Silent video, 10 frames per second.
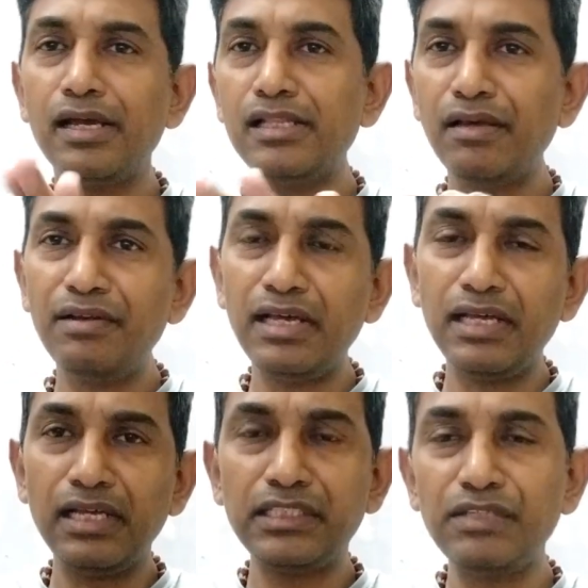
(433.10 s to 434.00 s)
They will
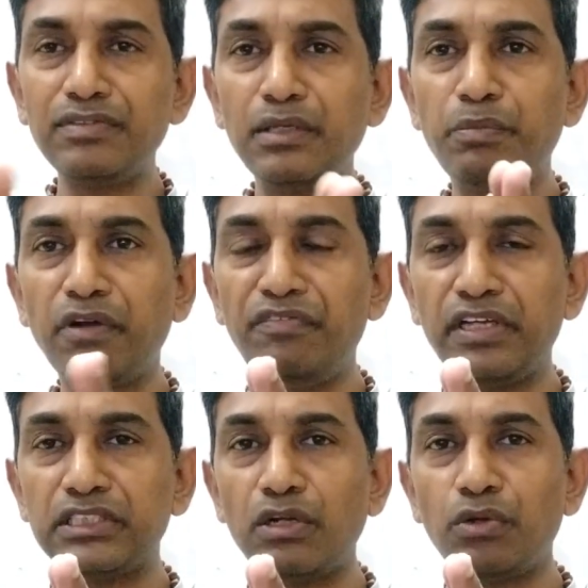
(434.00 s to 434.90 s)
achieve the
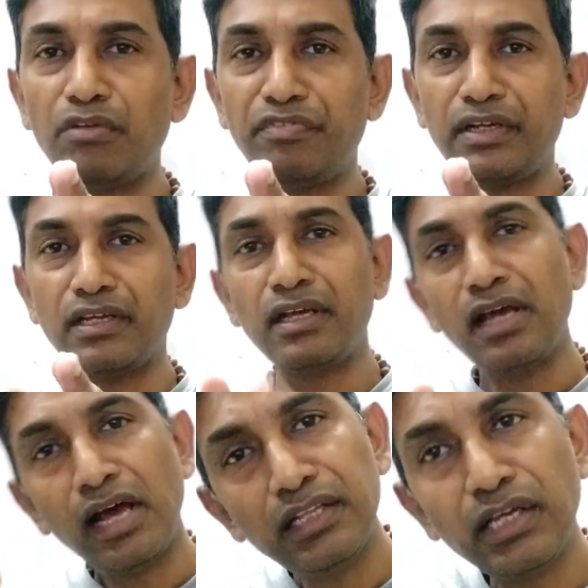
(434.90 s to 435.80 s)
perfection out of it,
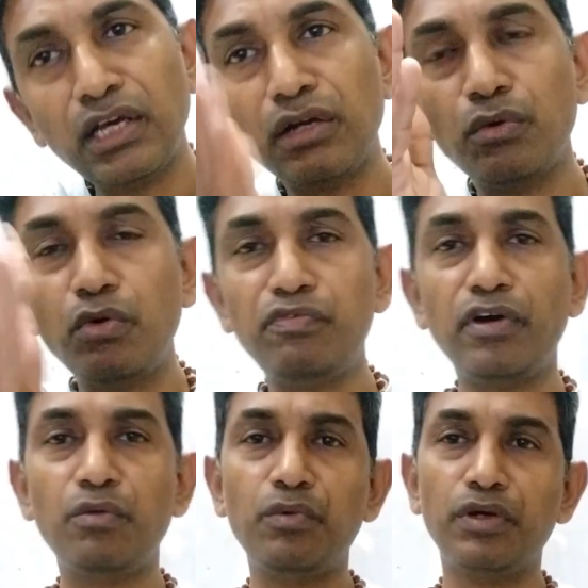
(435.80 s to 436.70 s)
and they can go
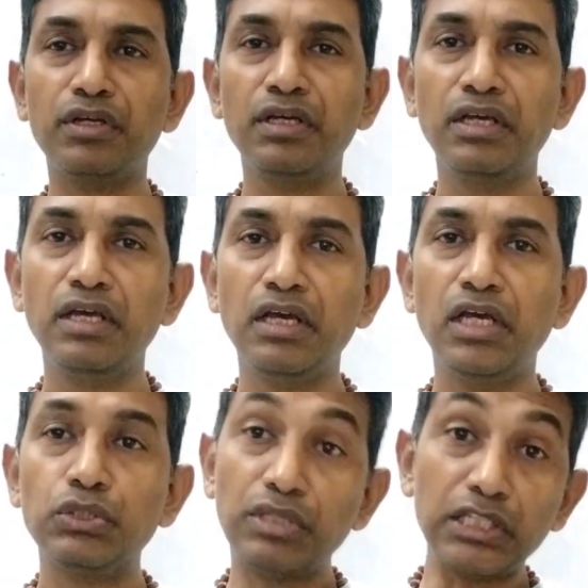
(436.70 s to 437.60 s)
forward.
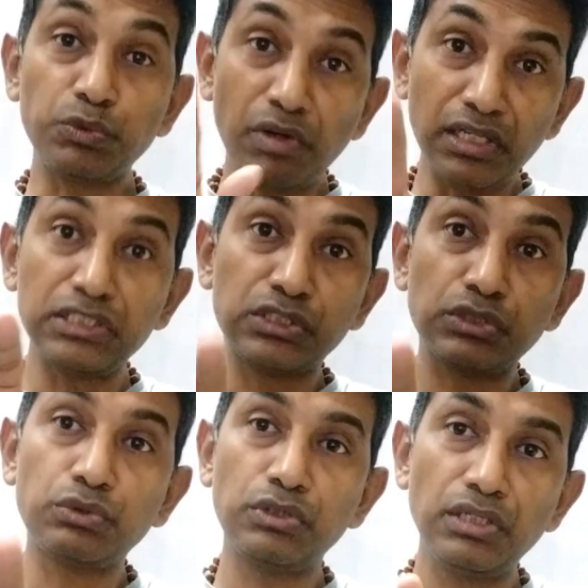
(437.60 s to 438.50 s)
So that's what
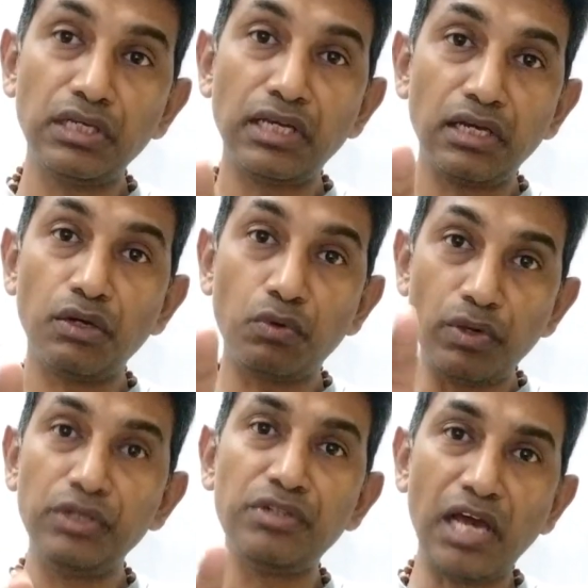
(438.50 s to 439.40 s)
is
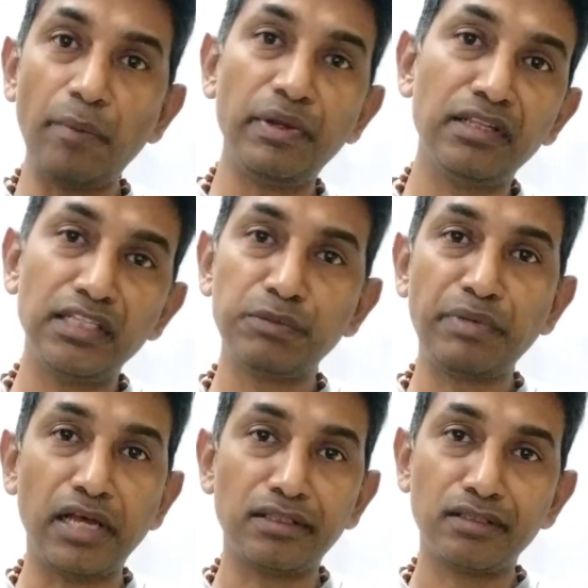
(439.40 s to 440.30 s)
going to happen in this
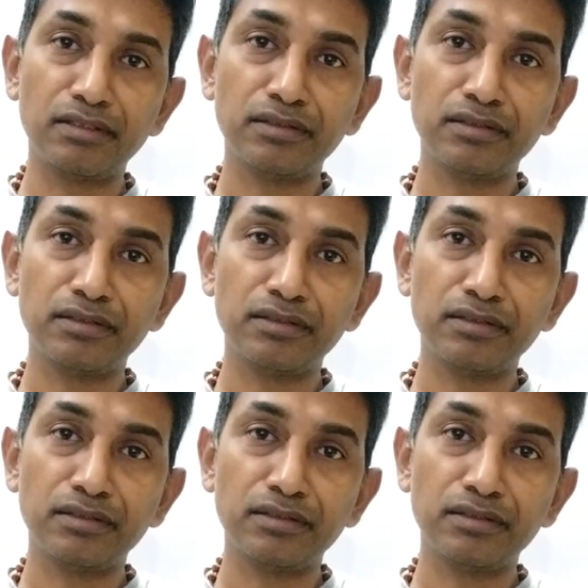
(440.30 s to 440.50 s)
path.